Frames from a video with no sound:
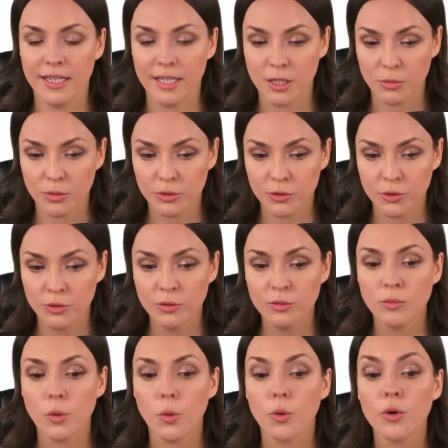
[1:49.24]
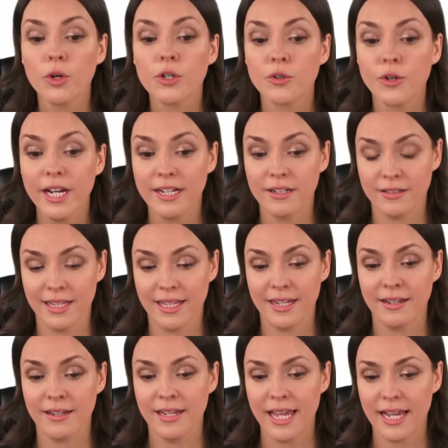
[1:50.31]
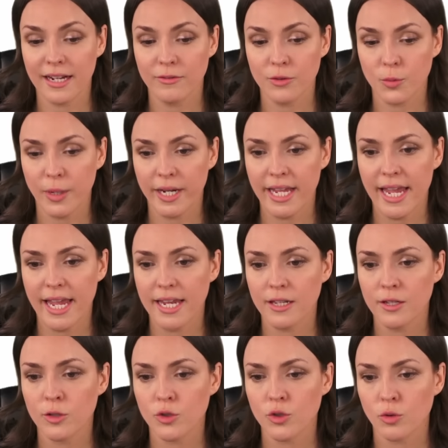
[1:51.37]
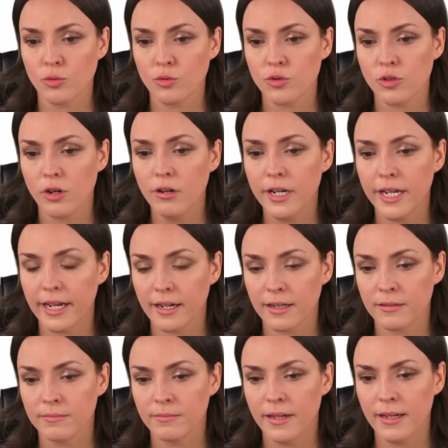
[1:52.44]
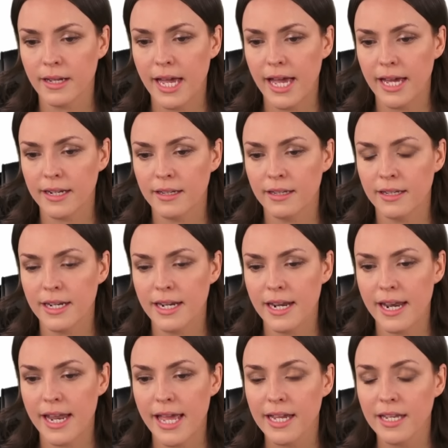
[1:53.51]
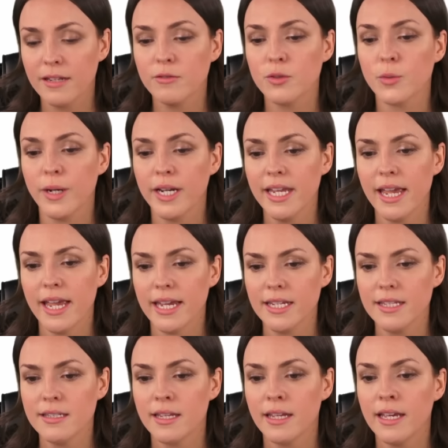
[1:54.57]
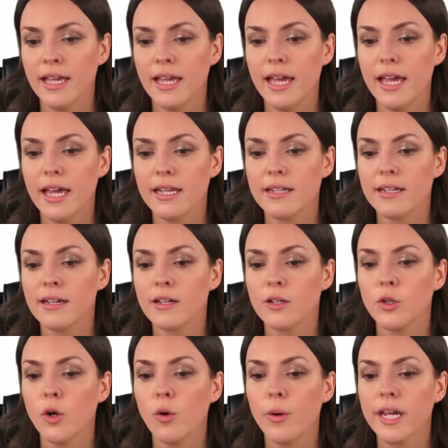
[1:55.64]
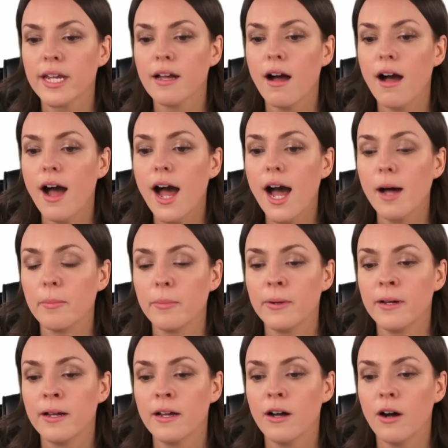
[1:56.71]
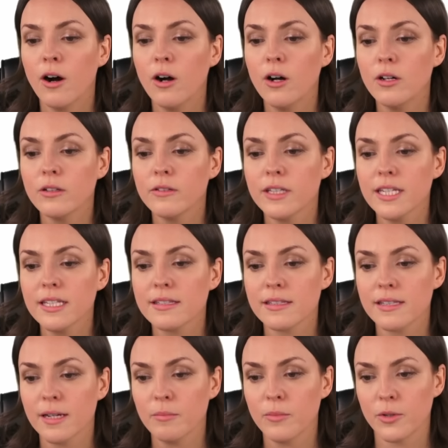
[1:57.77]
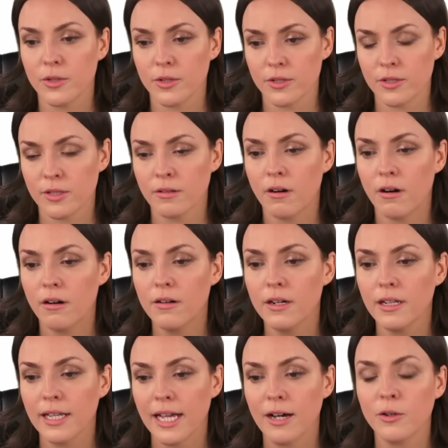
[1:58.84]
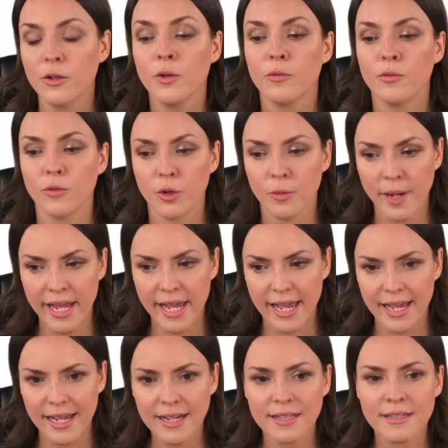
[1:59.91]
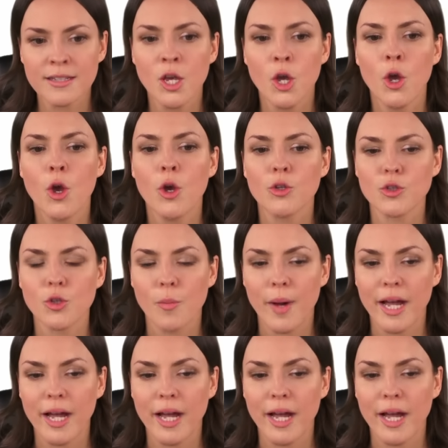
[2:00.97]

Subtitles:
equal to or greater than negative 28. So starting at negative 28 and going up, all these numbers are allowed for my x. So